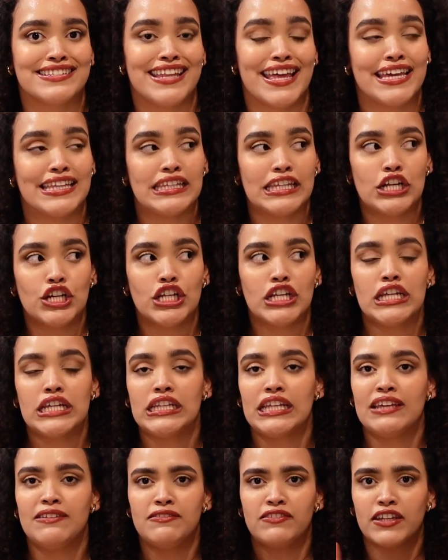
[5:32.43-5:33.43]
Like literally
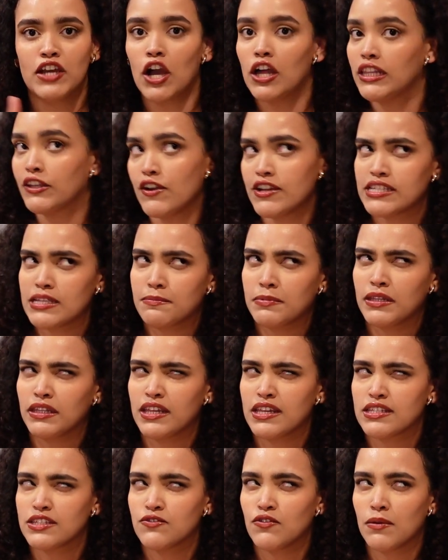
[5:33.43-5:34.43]
leave the recipe
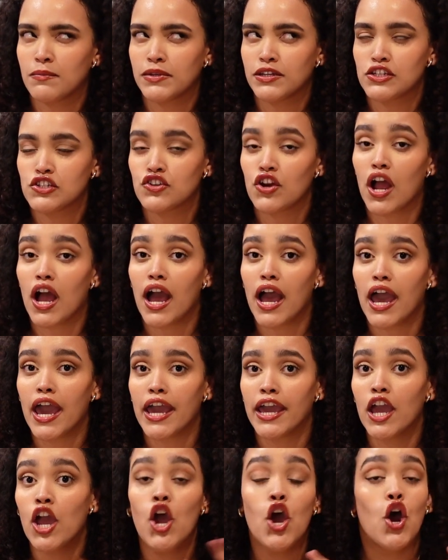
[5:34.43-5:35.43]
links you want me to
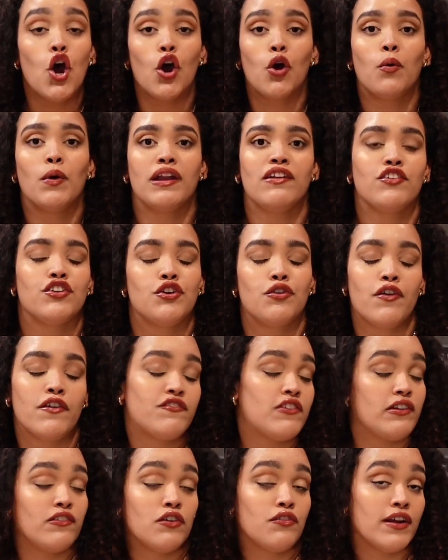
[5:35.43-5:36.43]
try or whatever your
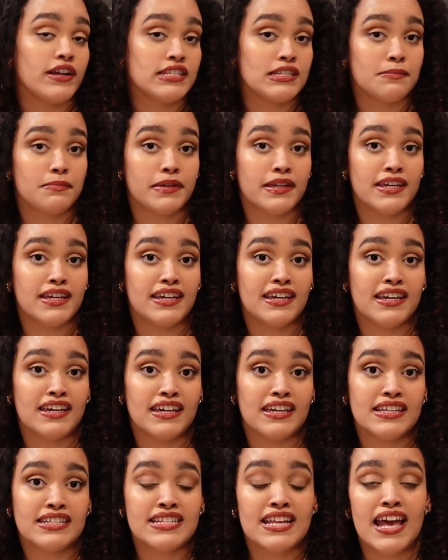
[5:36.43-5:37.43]
favorite recipe
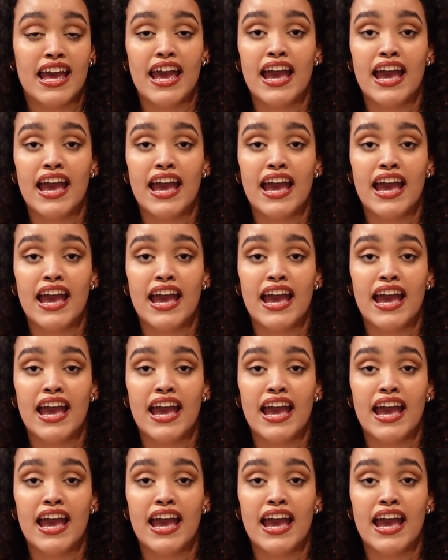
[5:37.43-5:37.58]
is.